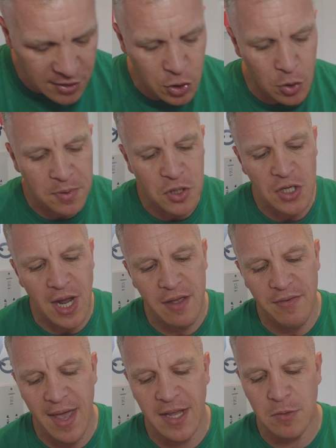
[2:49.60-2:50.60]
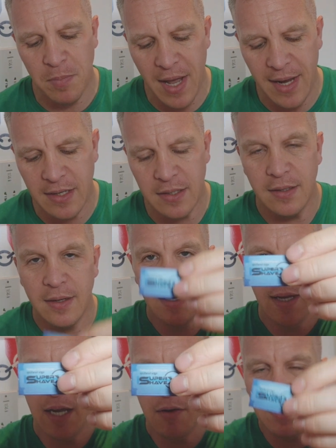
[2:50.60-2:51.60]
a Super Shave X-Blade.
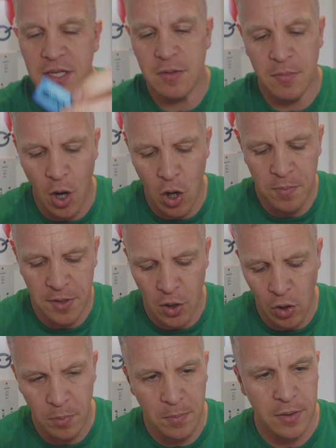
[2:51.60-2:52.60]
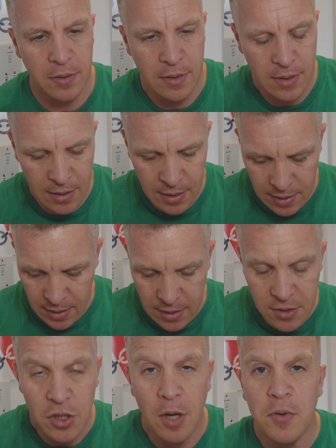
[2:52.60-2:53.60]
Here it is, I'm going to open it up.
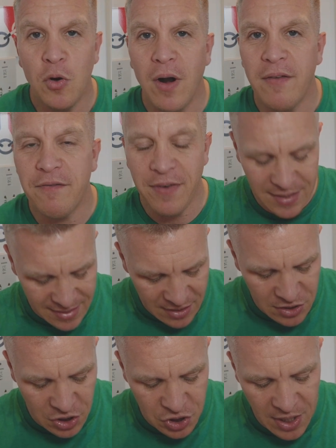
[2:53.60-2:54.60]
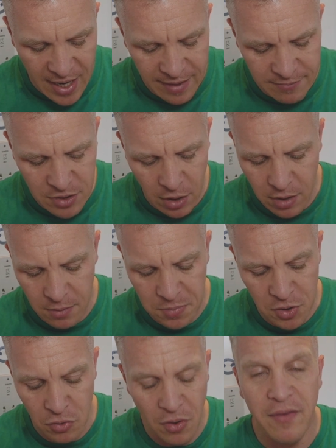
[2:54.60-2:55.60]
So I hope you're all having fantastic shaves. I hope
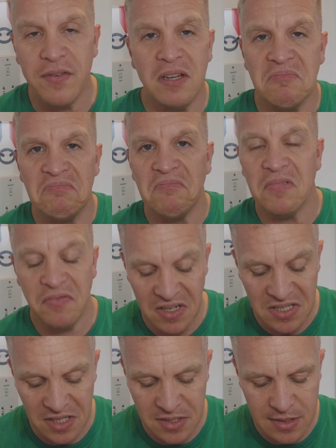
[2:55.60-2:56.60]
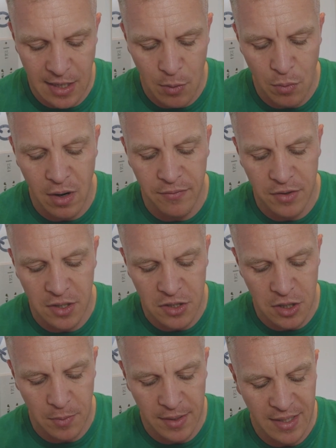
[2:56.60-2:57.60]
you're all having a fantastic day wherever you're
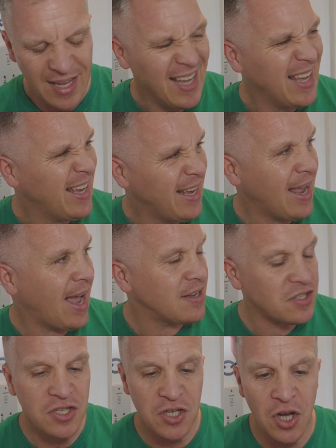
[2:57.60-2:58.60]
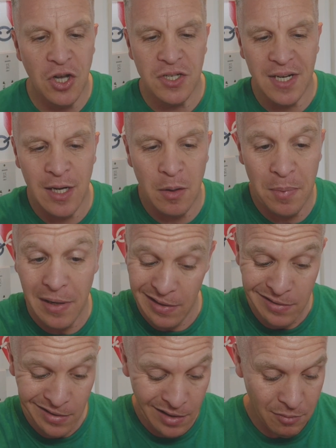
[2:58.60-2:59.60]
doing. It has turned a little bit
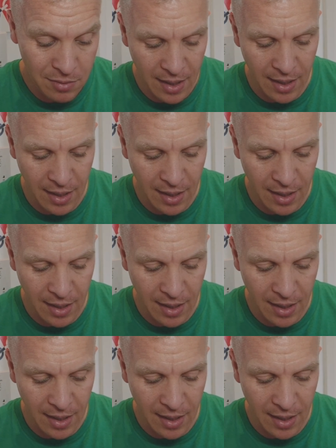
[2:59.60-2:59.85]
in the UK,